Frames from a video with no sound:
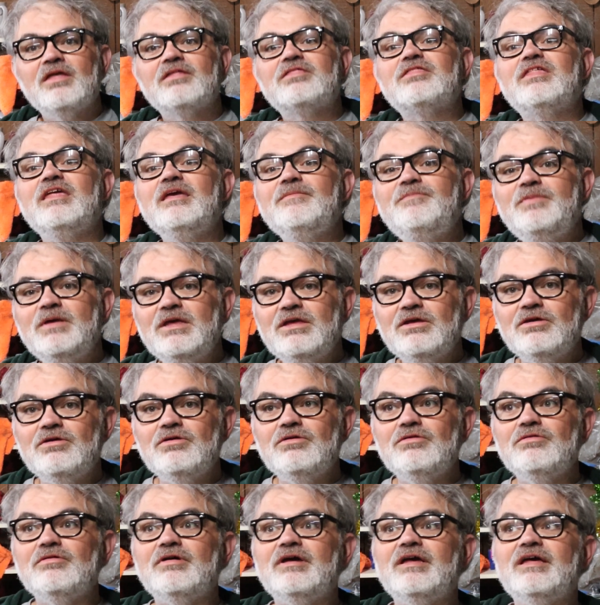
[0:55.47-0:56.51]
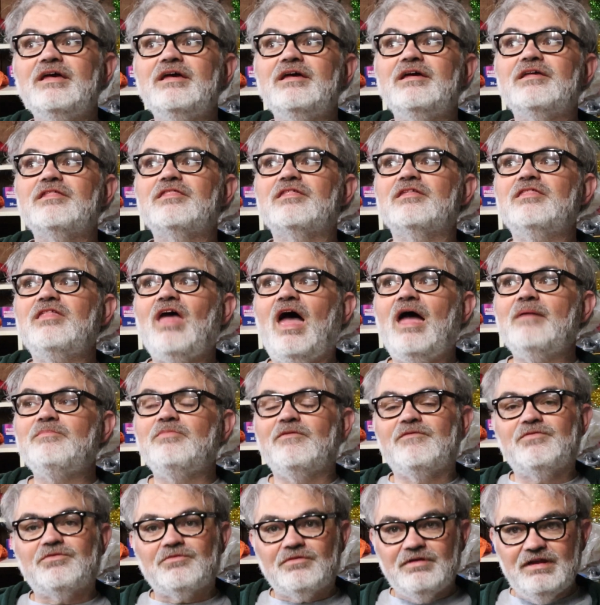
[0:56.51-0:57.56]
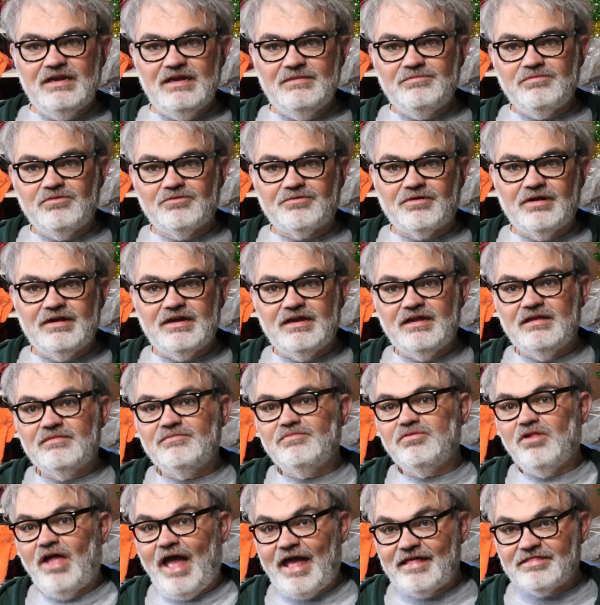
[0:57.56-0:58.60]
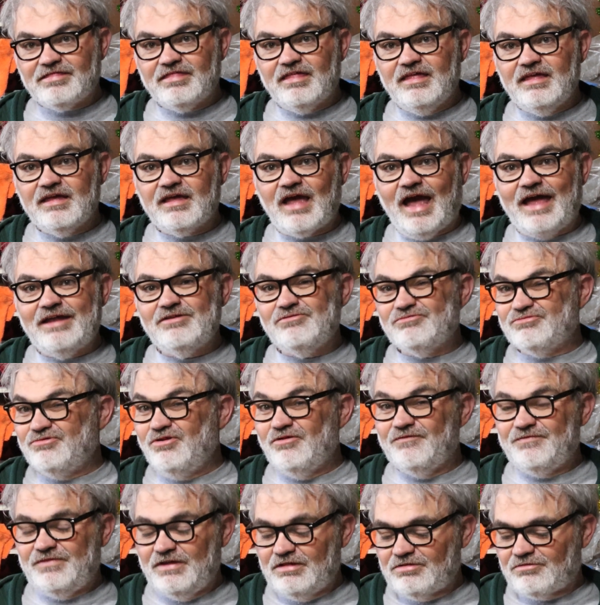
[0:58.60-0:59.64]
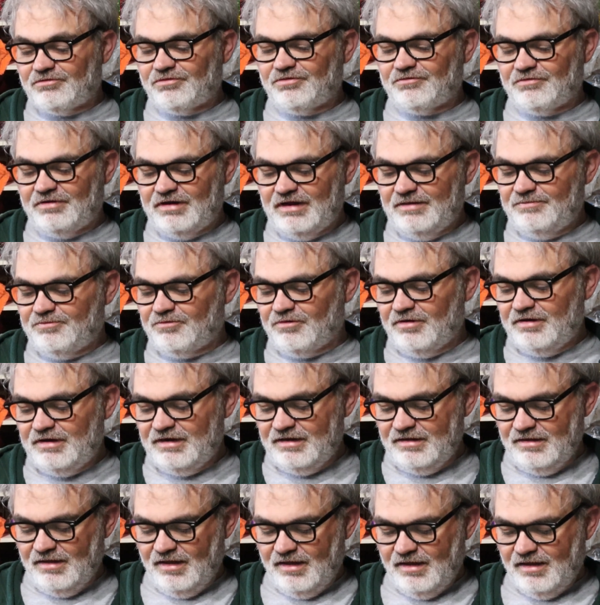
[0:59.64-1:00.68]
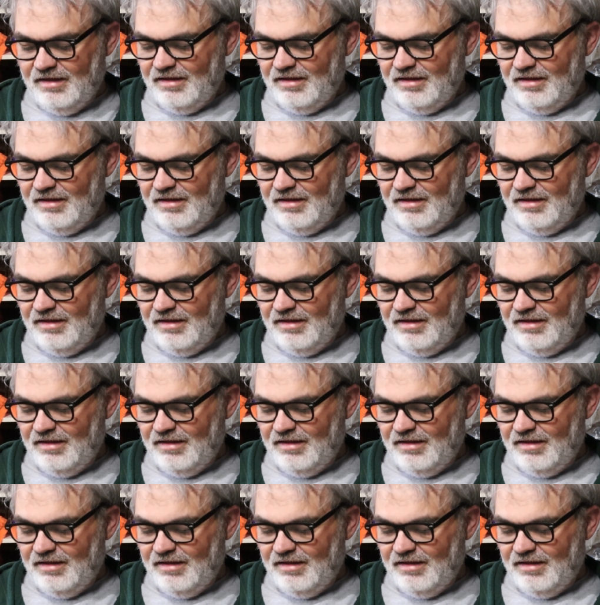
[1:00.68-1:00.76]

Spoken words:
TPU is a type of 3D printed plastic. I don't know if these are 3D printed.